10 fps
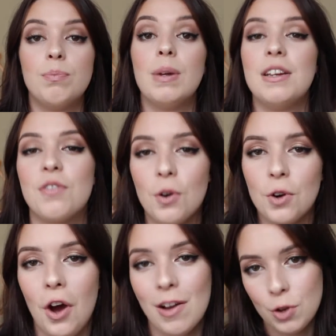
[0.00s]
believe it or
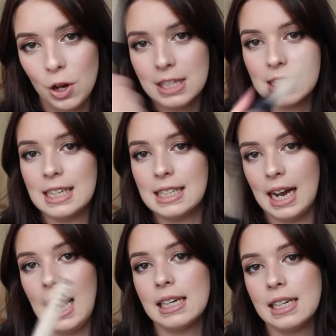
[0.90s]
not I've got a slight
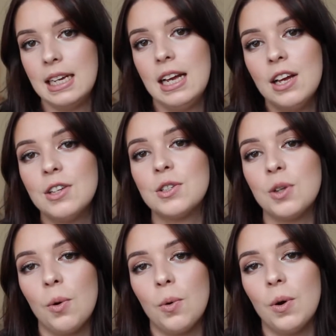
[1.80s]
tan,
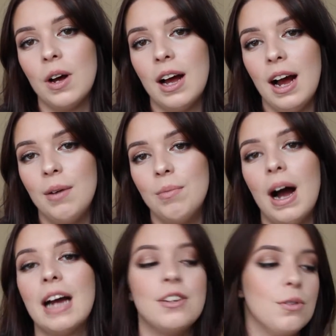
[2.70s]
so
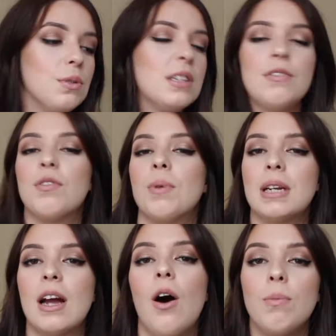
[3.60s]
I use a different
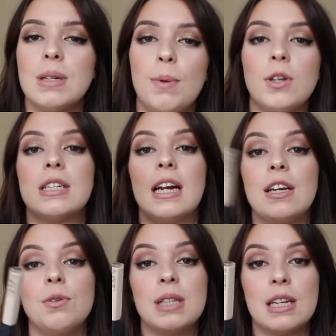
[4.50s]
one on my spots and I
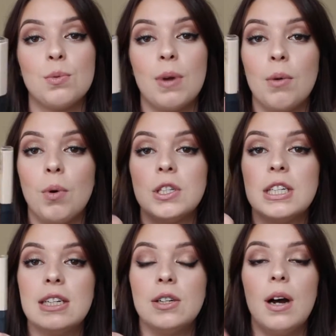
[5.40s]
use this where I want
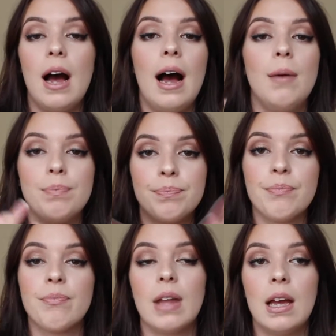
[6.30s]
to
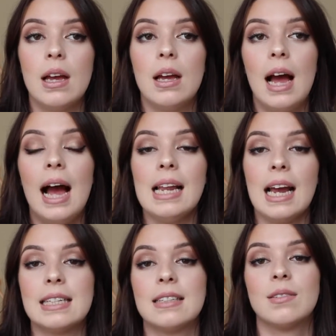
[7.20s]

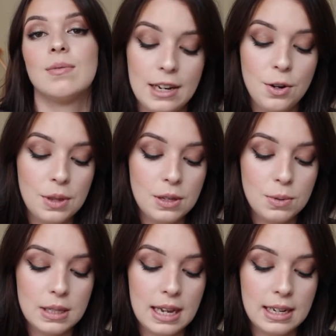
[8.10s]
highlight. Yeah, I know this
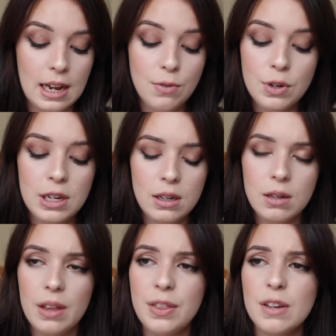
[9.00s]
was in, I
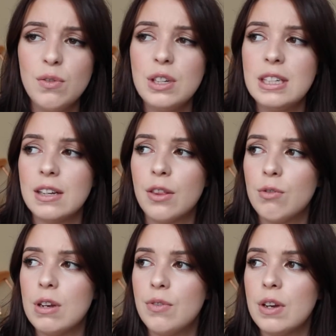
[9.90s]
think I've only done
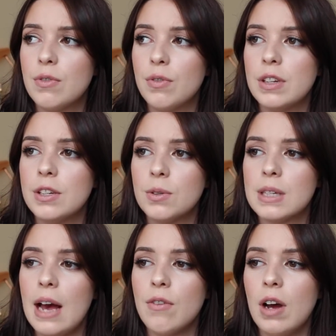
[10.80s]
3 favourite
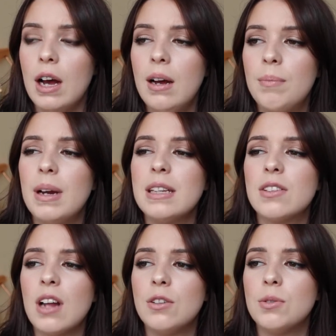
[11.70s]
videos ever. Might
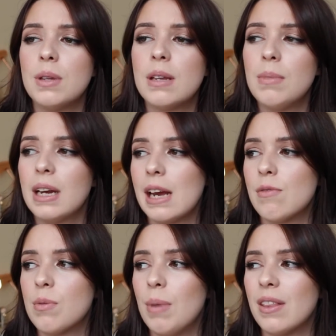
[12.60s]
start doing them like
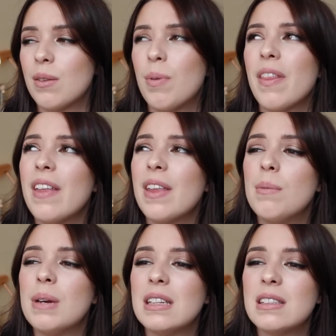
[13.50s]
every month, but then
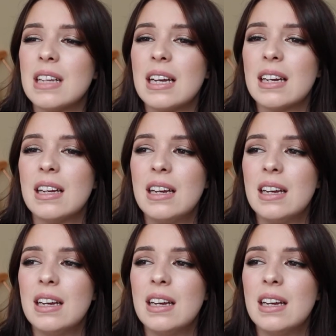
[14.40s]
that means like